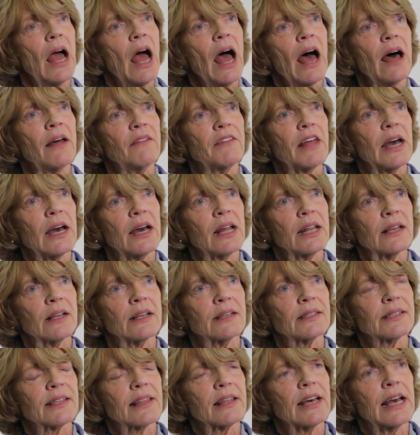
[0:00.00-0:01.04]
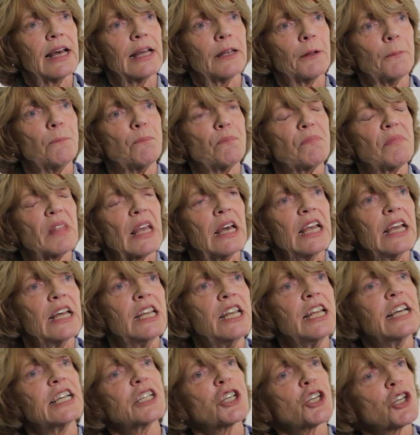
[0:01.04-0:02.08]
And that is that
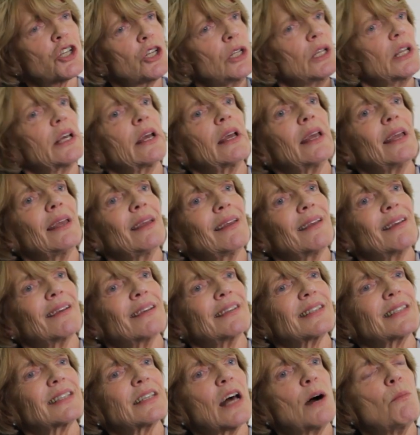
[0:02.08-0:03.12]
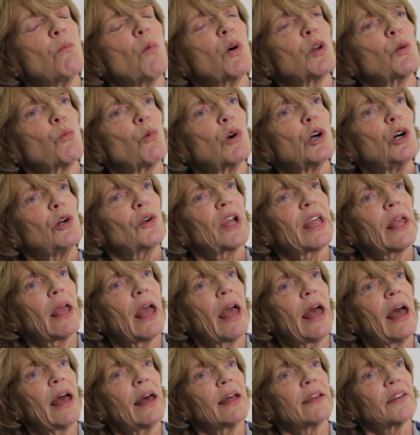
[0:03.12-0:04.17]
initially someone will
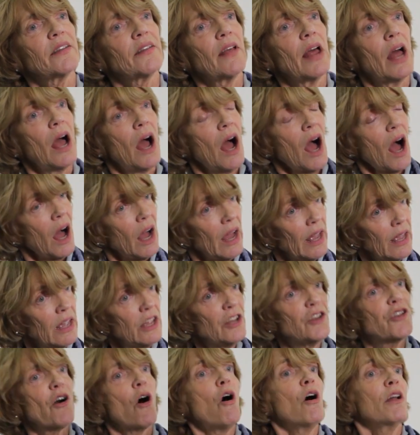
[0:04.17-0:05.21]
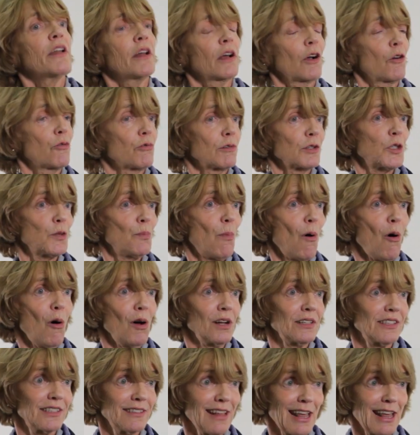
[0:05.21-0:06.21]
get a hedonic response.